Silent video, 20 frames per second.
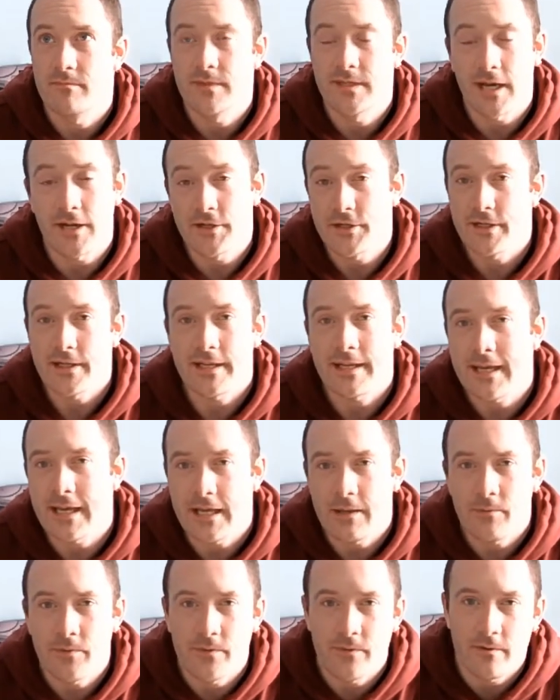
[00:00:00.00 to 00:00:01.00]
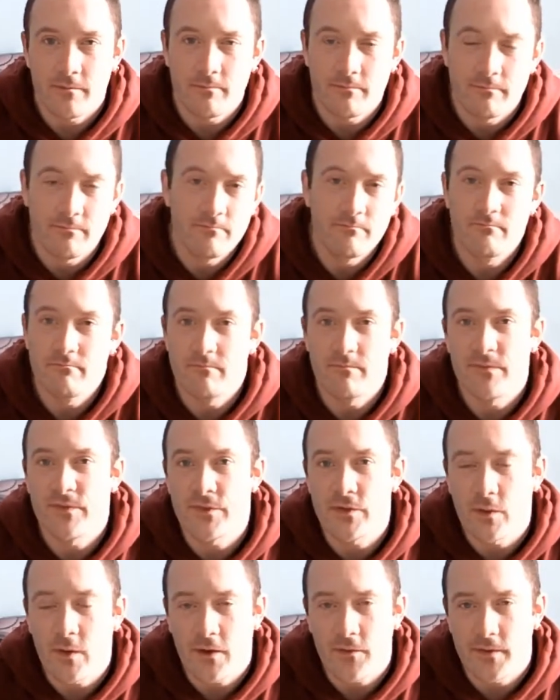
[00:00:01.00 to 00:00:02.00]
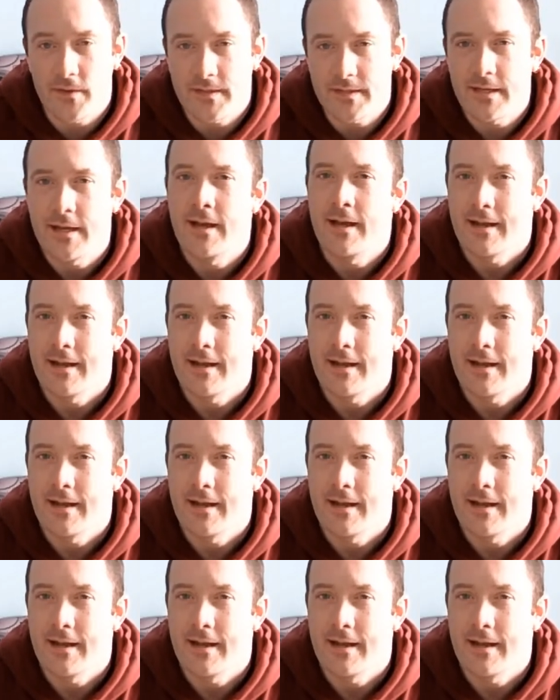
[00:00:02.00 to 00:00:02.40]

Dungeon Keeper and a few others.